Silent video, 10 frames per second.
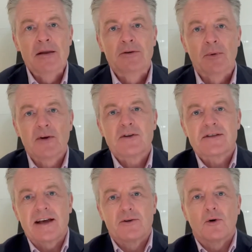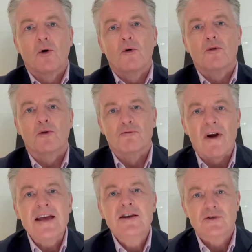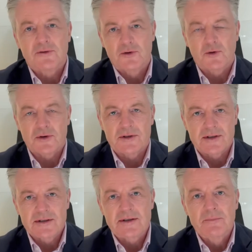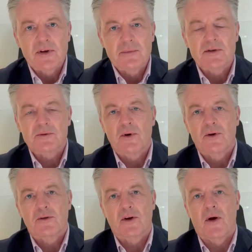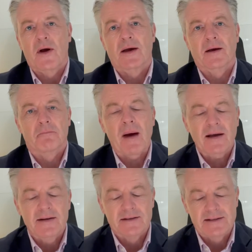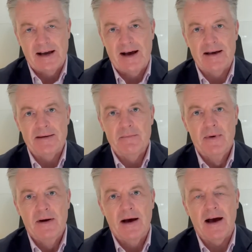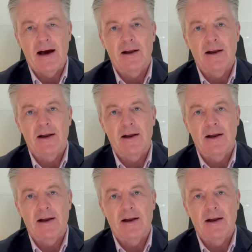To understand the range of choices, sometimes it's worth going back in time uh,